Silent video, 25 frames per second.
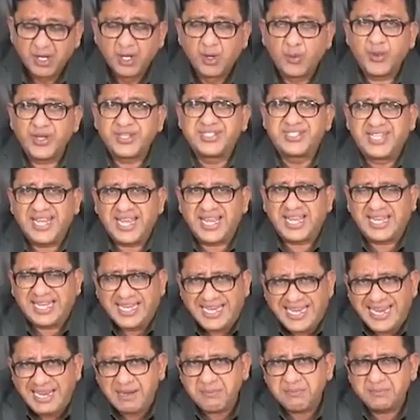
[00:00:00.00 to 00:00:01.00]
which they
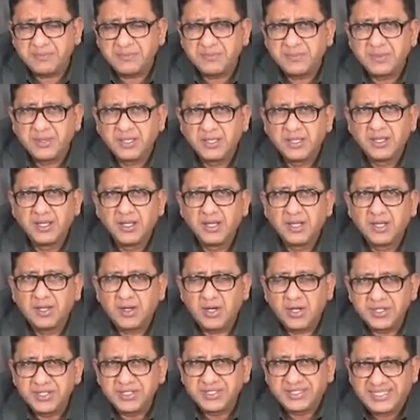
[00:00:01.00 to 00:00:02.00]
claim
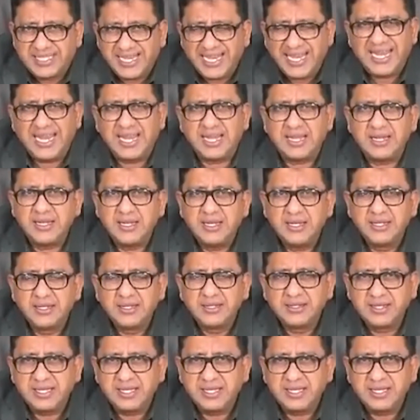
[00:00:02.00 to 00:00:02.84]
contain